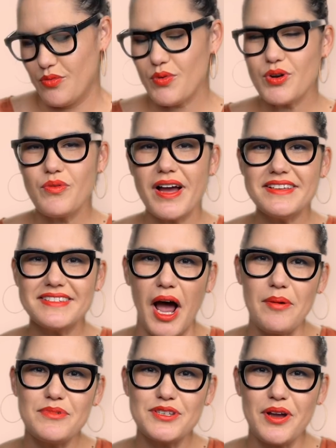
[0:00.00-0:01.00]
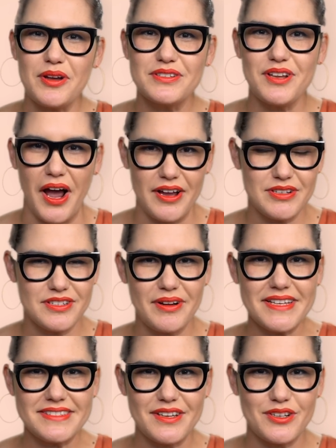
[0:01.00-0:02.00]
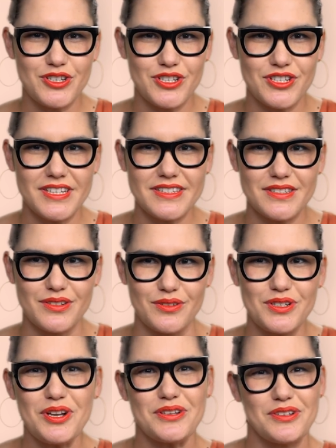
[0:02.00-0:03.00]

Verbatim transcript: What do I say? Do I say schnitzel?